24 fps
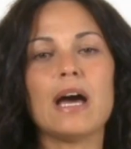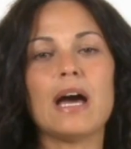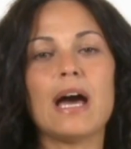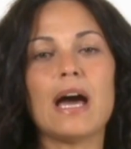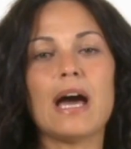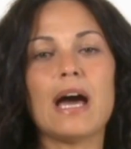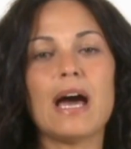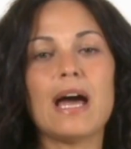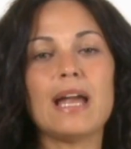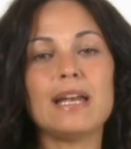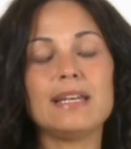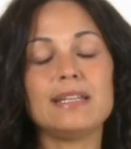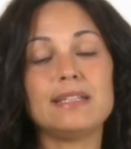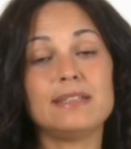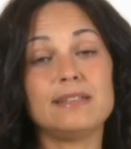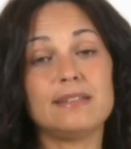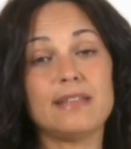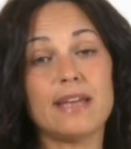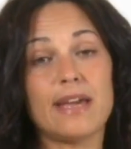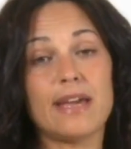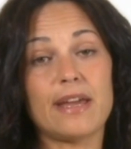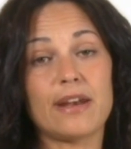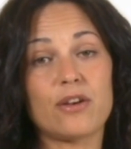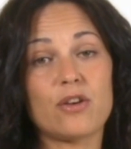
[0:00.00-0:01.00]

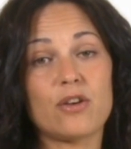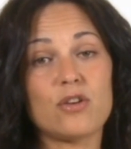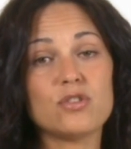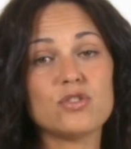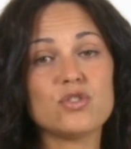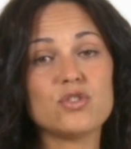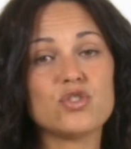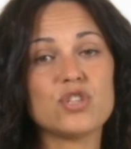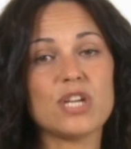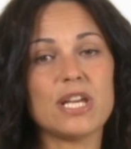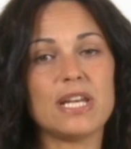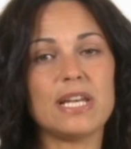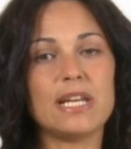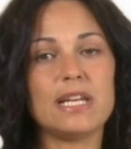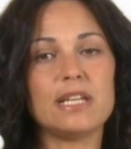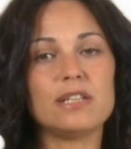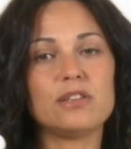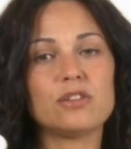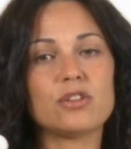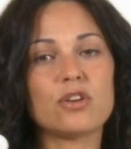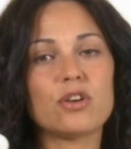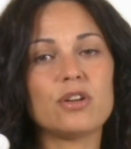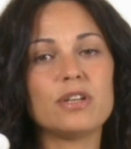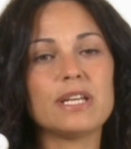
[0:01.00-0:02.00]
Inside, there is the
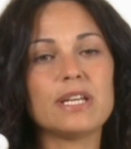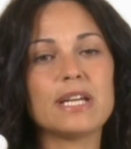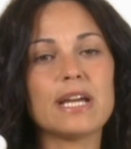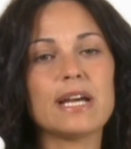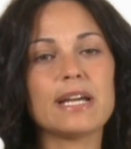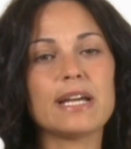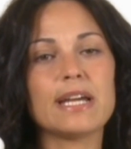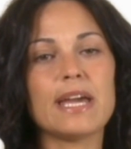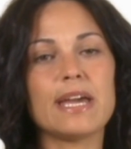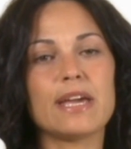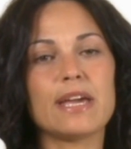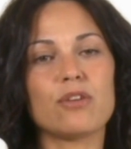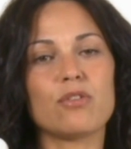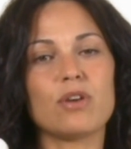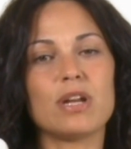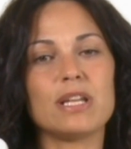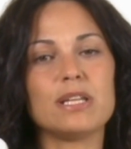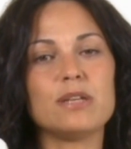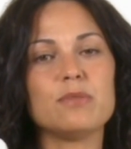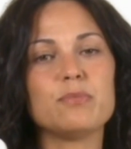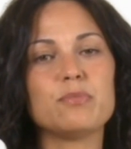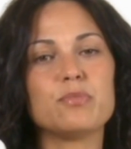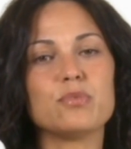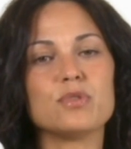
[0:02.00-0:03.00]
electronics which supplies
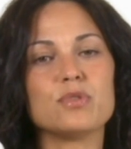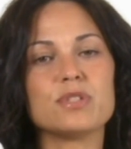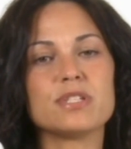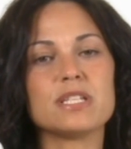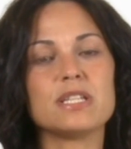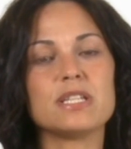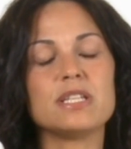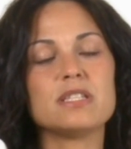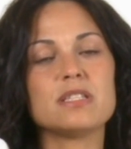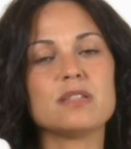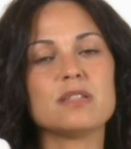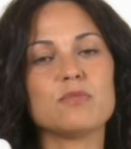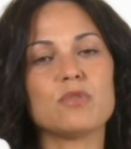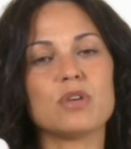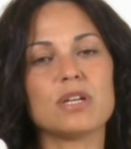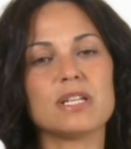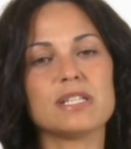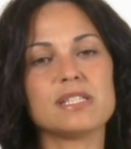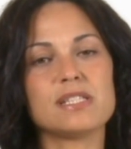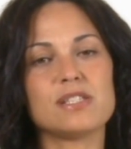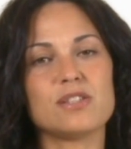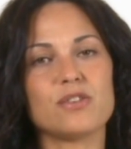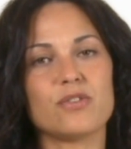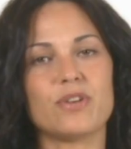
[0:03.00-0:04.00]
the stimulation
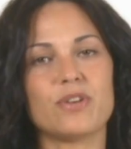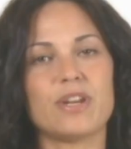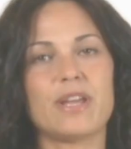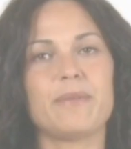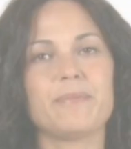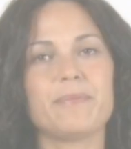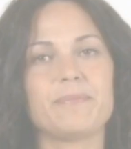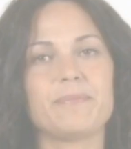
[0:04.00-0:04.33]
impulses.